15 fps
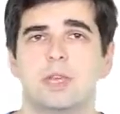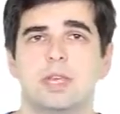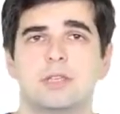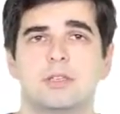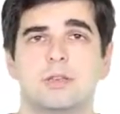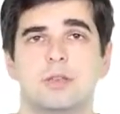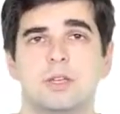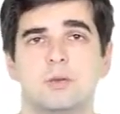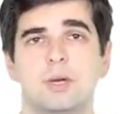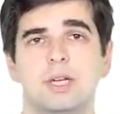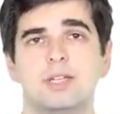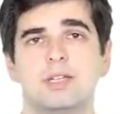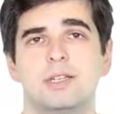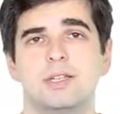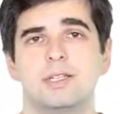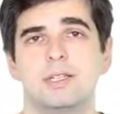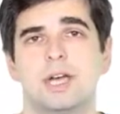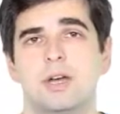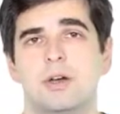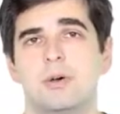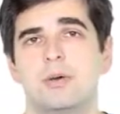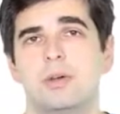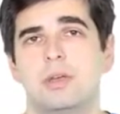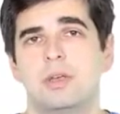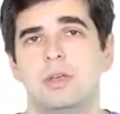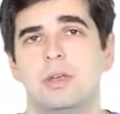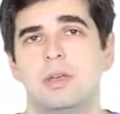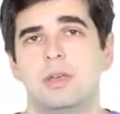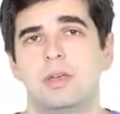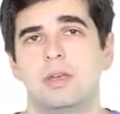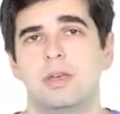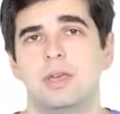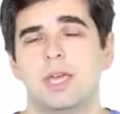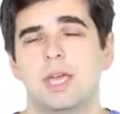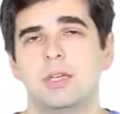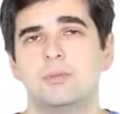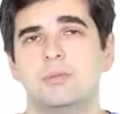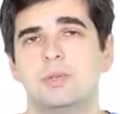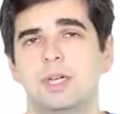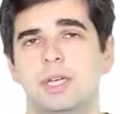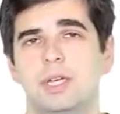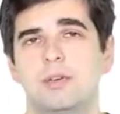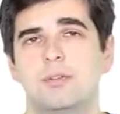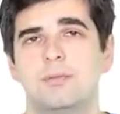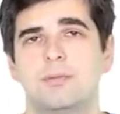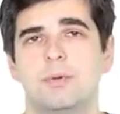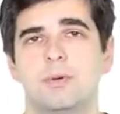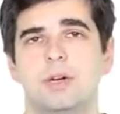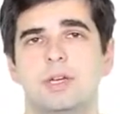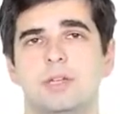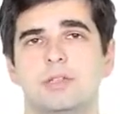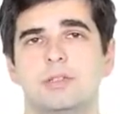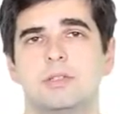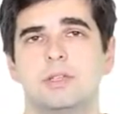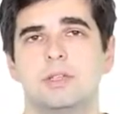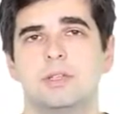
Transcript: So the question is now, can we avoid